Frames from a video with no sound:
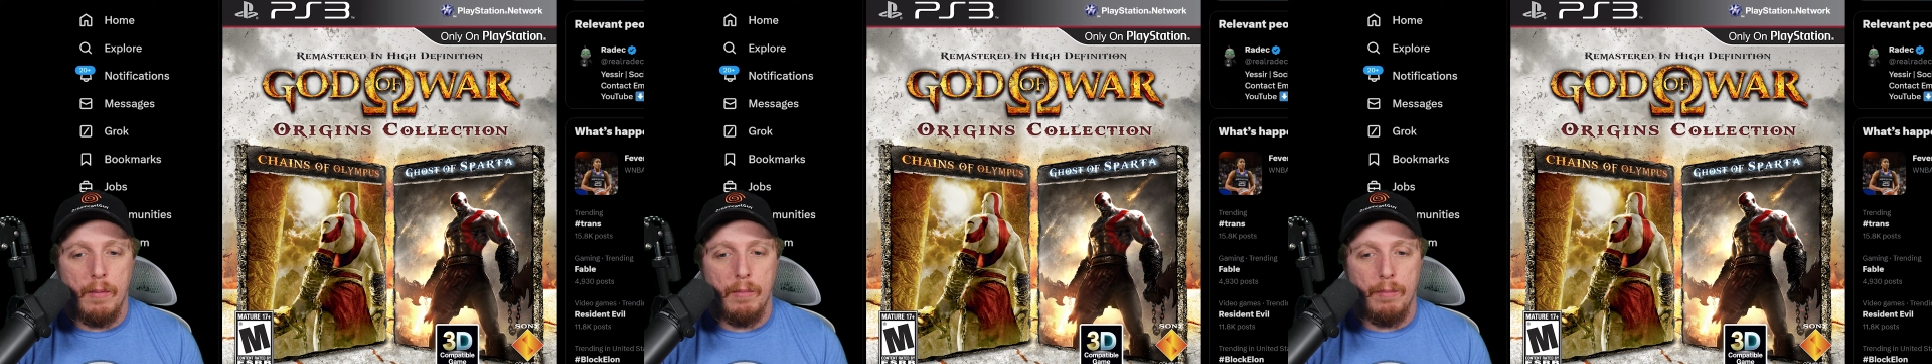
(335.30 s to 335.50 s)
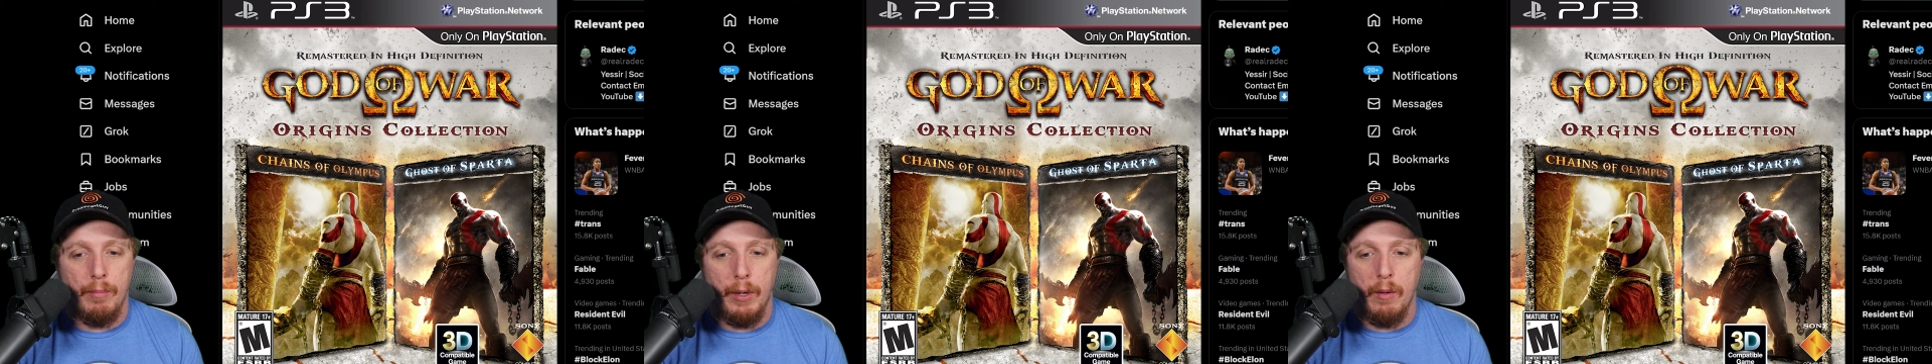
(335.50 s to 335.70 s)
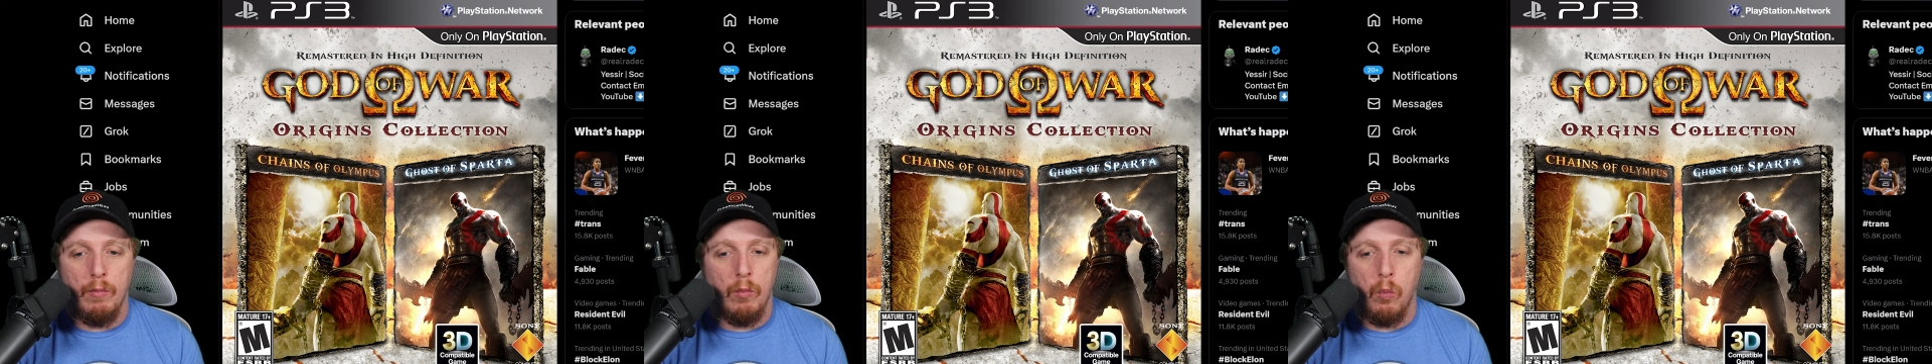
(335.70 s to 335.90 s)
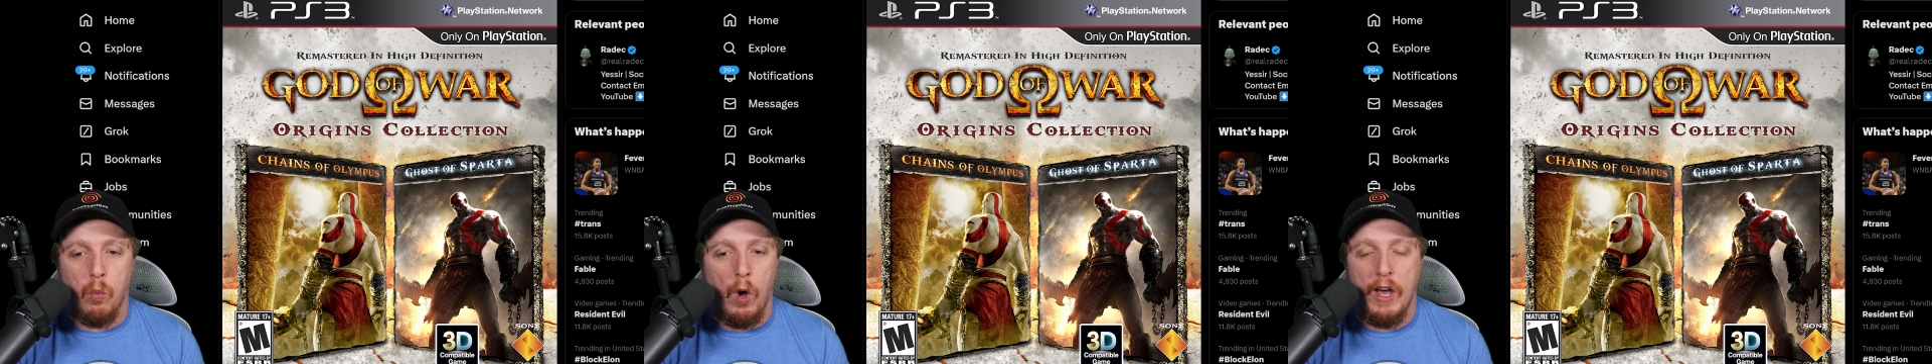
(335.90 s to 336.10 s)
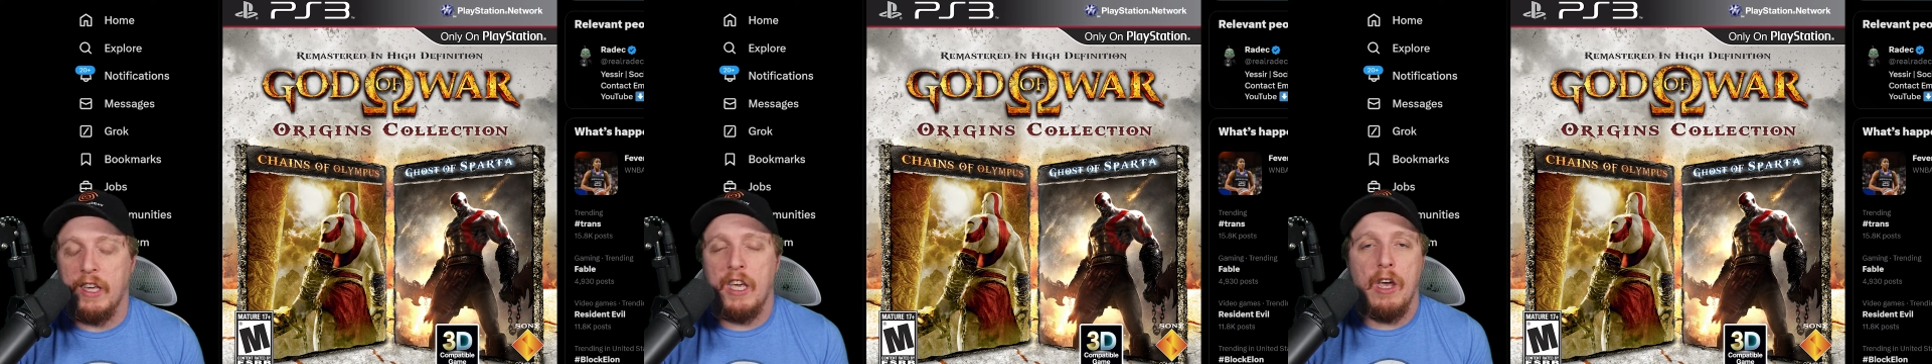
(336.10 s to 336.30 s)
but
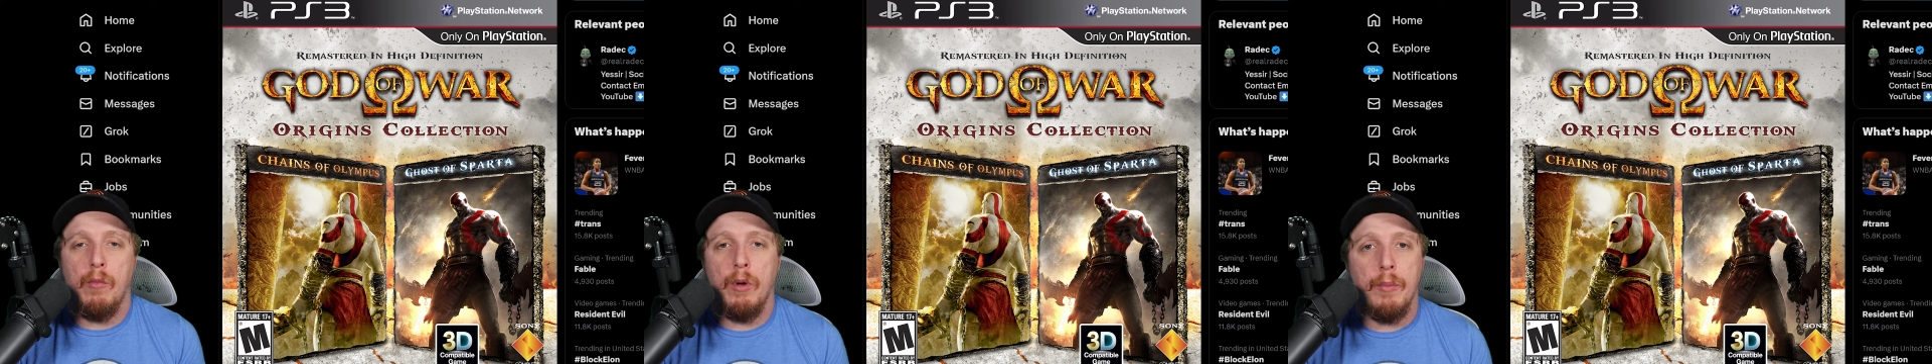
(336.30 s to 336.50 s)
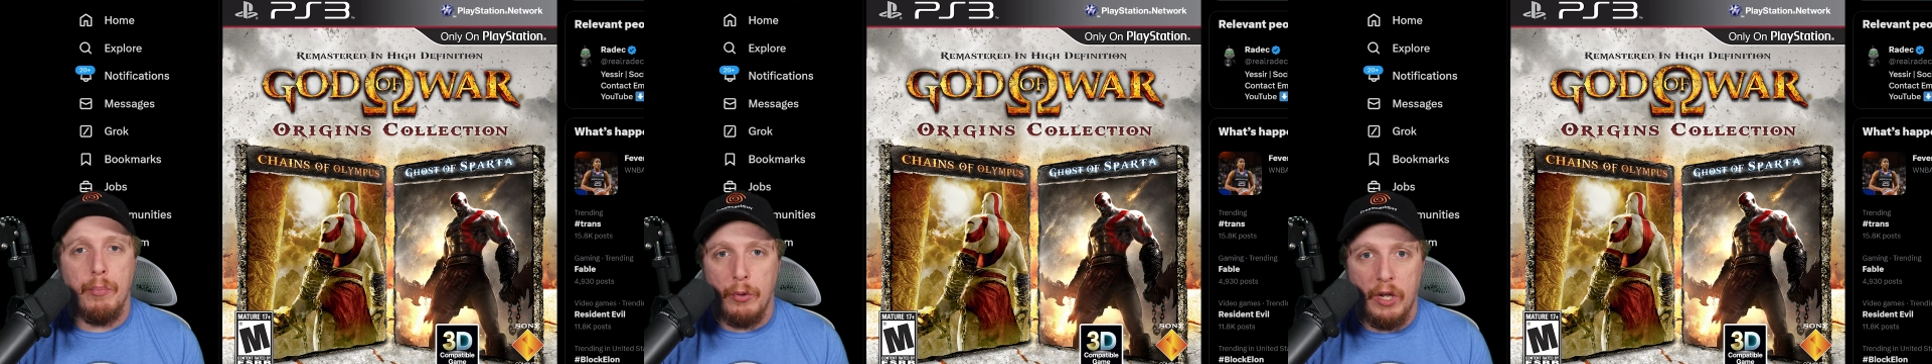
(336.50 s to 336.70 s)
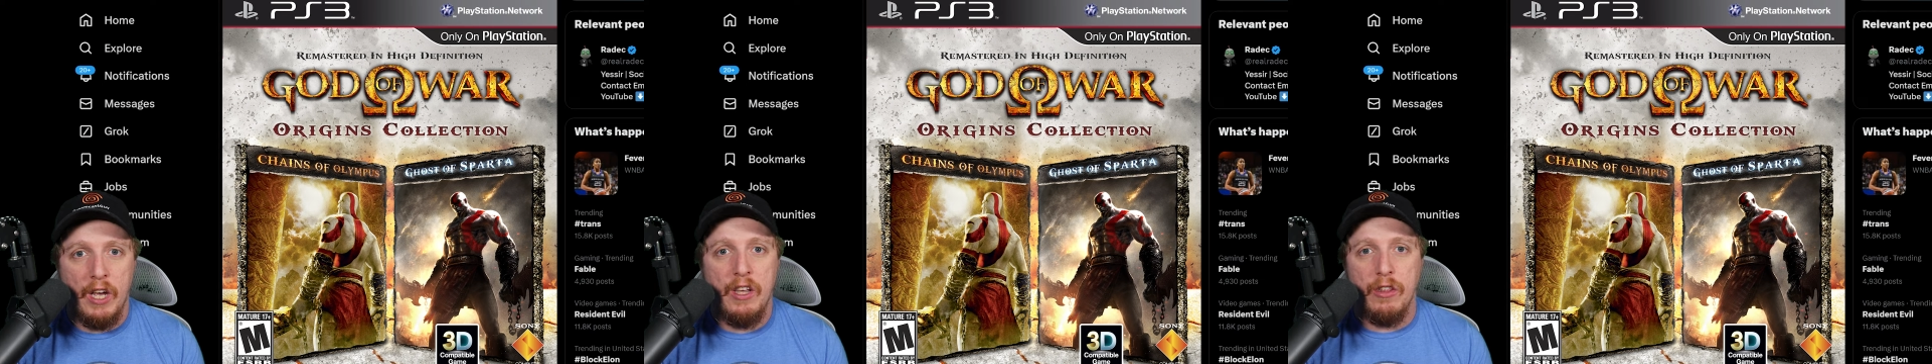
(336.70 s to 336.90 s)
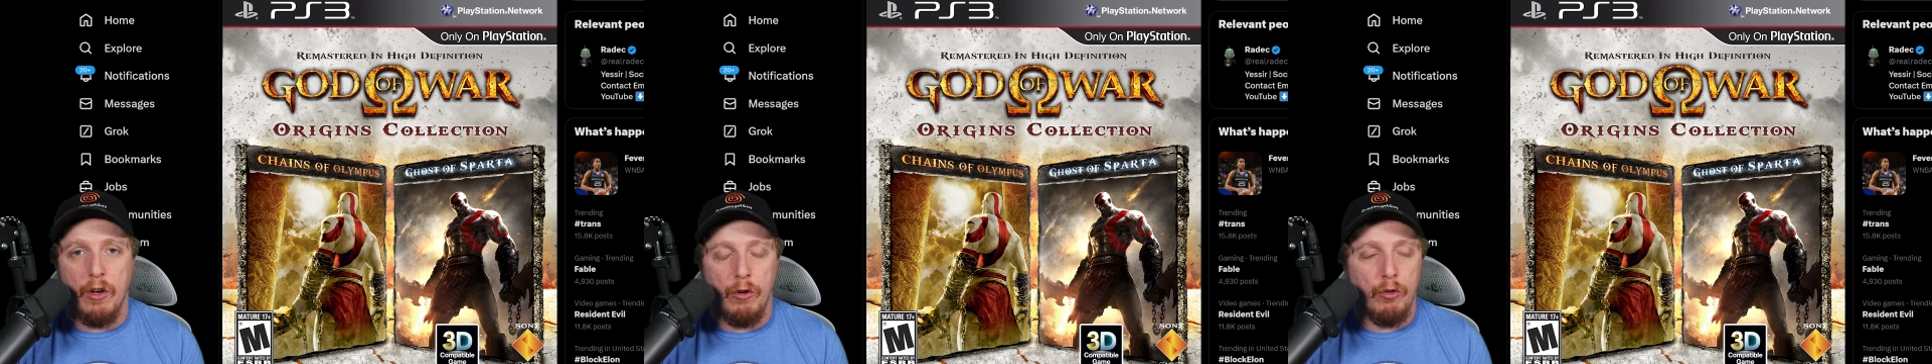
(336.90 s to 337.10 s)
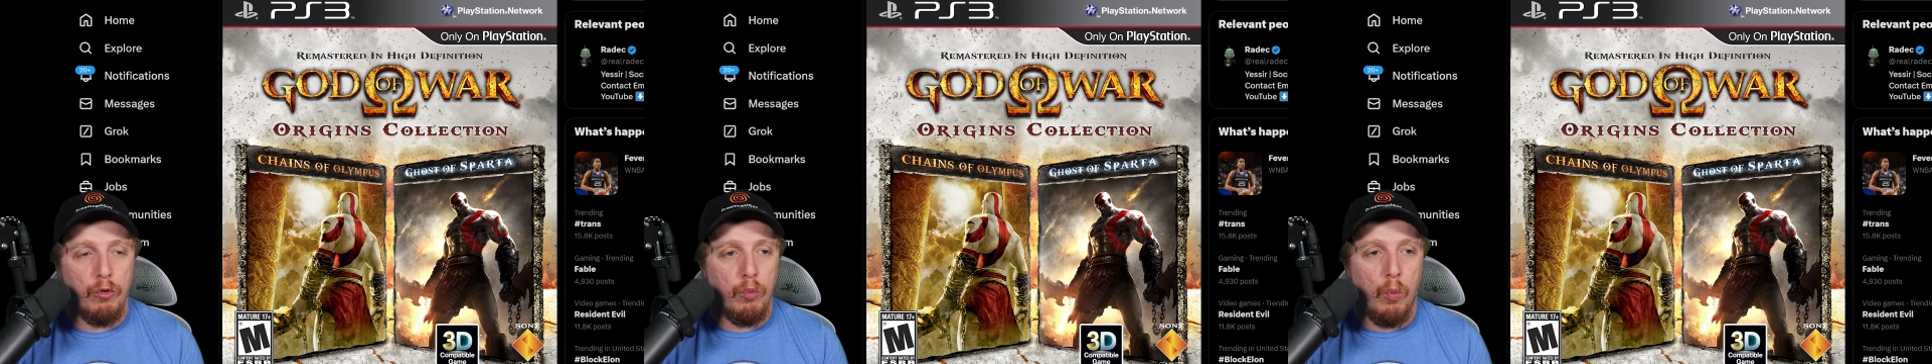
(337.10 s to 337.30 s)
why can't we play those?